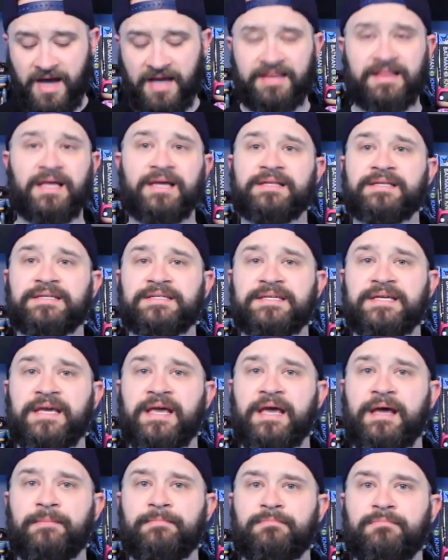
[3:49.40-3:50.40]
I'd like to see
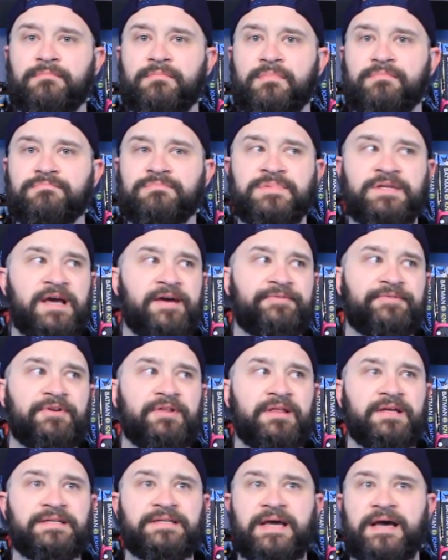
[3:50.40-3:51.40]
him.
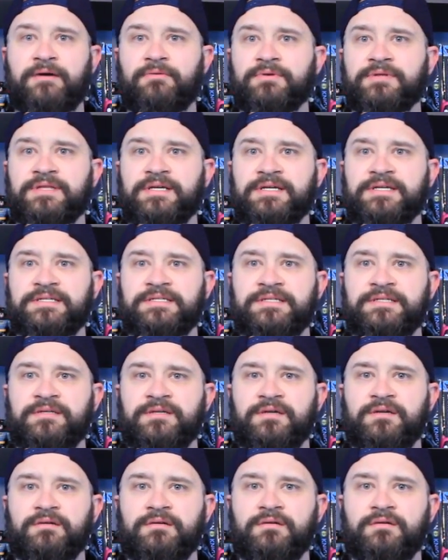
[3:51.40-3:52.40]
Definitely down with this.
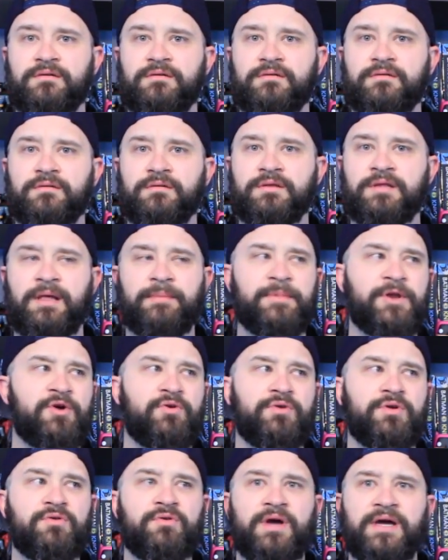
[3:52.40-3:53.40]
Let me
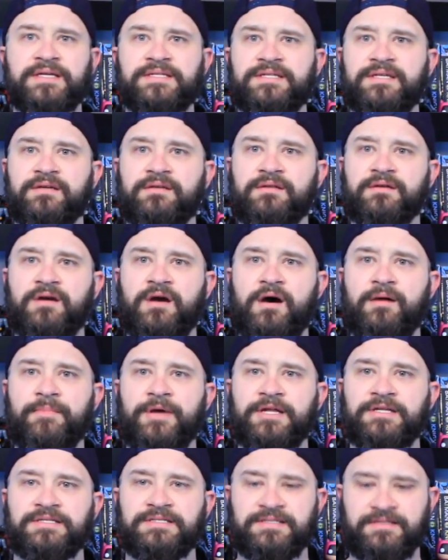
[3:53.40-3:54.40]
know what you guys think in the
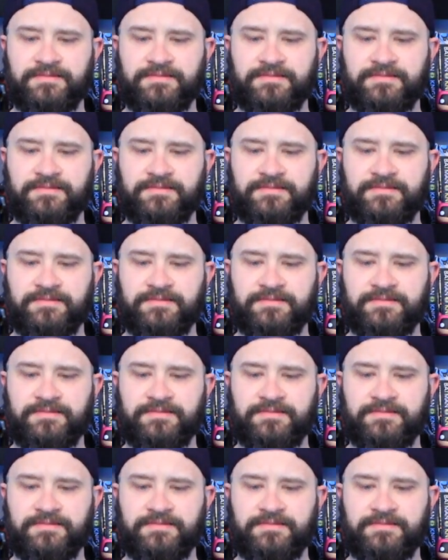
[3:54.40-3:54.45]
comments.